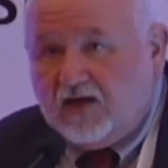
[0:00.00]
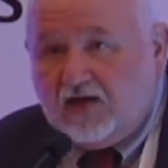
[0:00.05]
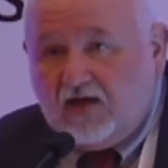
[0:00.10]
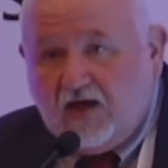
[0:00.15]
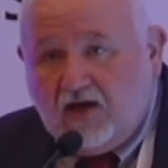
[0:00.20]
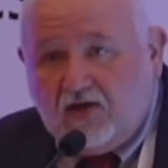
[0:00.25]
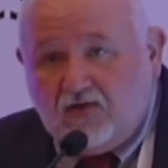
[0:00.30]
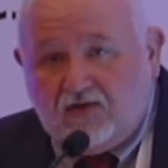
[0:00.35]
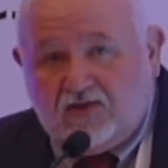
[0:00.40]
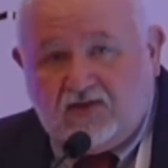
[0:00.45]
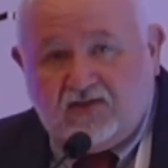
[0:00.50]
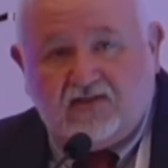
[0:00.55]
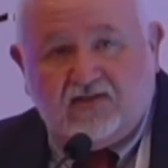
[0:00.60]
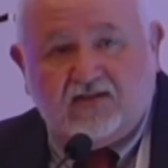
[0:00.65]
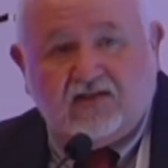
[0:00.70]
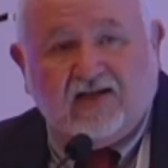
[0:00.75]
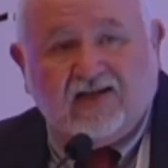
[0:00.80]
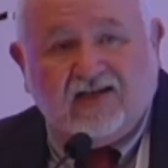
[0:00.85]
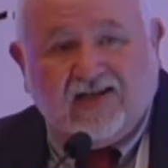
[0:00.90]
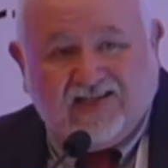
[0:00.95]
now this is
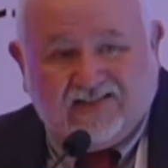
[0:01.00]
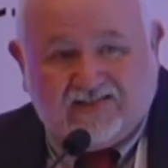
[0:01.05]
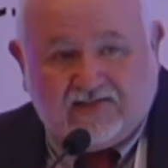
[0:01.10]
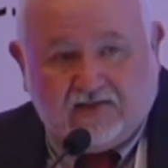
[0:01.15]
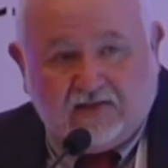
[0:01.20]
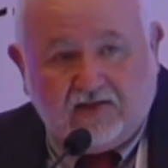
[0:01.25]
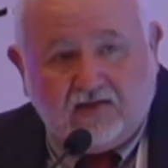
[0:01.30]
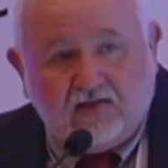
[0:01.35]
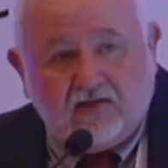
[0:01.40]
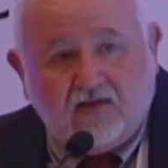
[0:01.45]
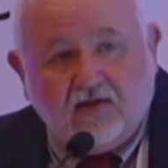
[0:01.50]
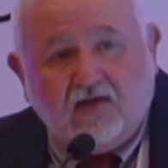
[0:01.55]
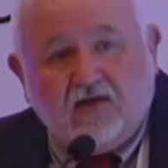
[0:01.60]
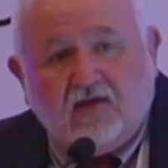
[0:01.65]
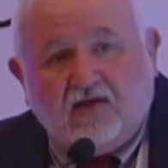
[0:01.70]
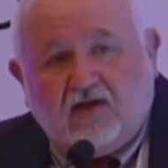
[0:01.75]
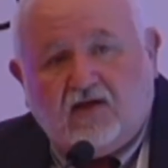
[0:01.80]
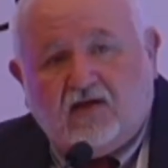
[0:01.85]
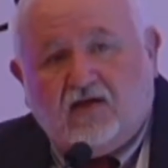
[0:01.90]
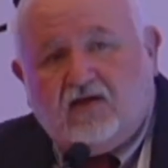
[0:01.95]
a classic.
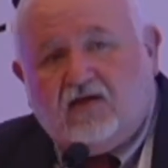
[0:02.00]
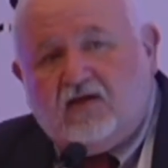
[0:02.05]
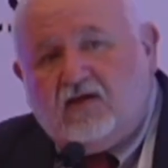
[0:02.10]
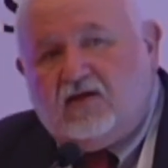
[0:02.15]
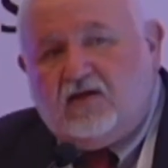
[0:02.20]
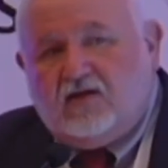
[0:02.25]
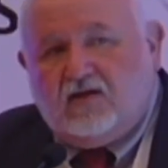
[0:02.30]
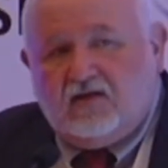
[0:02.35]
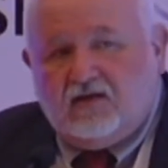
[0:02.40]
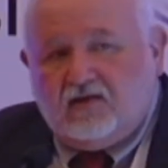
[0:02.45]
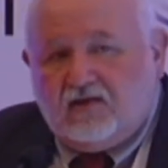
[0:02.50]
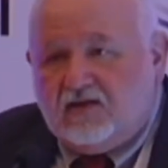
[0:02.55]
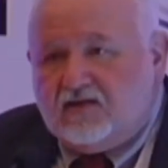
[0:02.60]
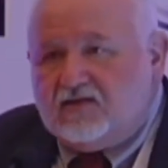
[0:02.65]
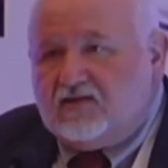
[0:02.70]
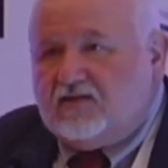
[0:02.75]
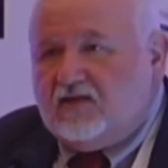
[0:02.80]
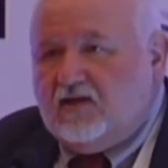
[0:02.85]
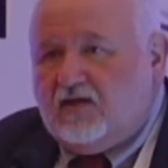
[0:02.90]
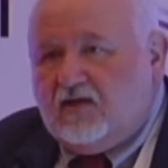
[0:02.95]

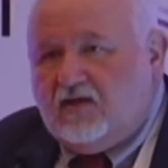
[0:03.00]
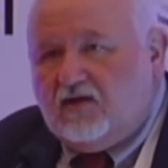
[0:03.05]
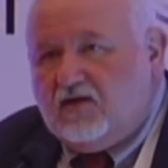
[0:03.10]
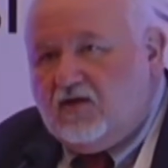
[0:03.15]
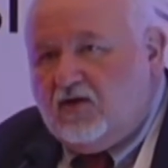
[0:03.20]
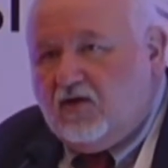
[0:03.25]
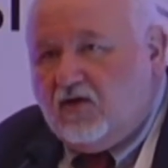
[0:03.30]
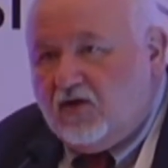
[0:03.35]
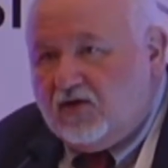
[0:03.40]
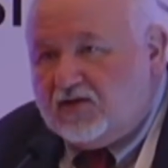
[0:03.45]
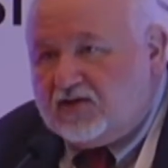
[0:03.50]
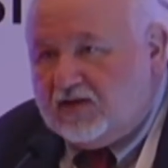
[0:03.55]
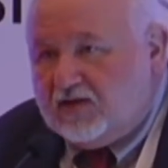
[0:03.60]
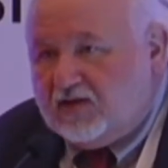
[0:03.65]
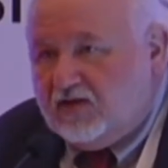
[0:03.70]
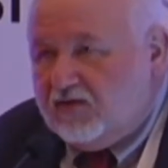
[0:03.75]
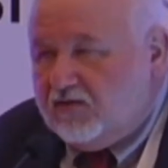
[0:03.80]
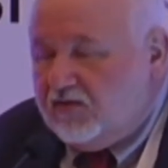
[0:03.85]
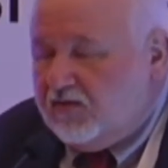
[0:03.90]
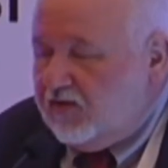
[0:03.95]
This
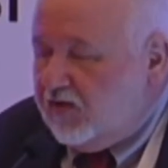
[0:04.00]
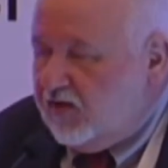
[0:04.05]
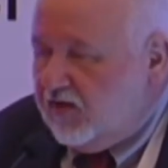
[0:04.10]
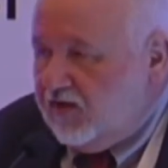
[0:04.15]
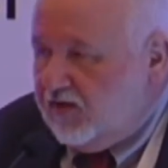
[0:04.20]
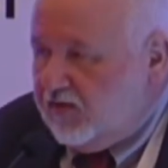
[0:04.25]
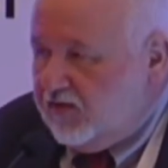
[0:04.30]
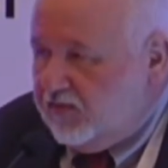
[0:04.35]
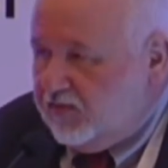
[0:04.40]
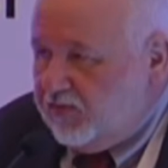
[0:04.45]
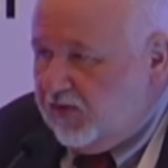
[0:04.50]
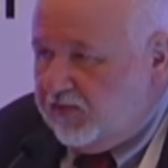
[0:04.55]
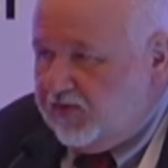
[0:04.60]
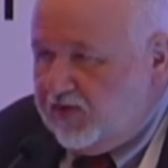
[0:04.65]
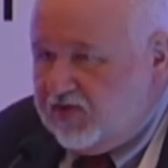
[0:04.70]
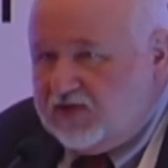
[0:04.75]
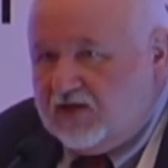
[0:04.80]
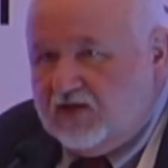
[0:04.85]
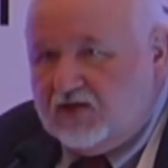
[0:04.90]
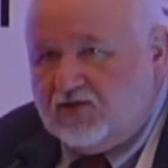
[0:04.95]
article
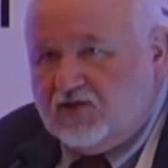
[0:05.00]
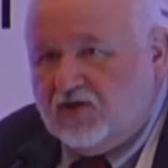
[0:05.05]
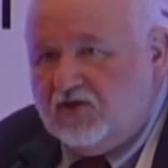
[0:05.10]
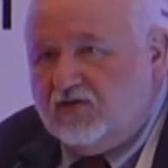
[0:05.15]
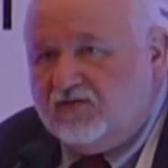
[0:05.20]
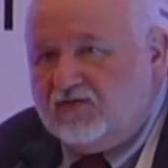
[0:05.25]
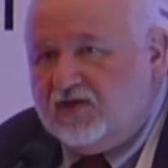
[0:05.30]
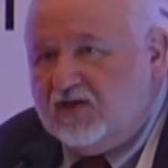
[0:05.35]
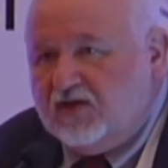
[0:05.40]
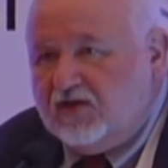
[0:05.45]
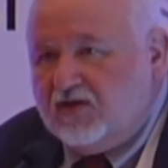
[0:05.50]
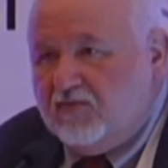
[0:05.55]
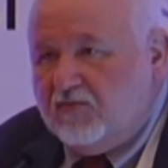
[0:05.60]
published in Journal of Clinical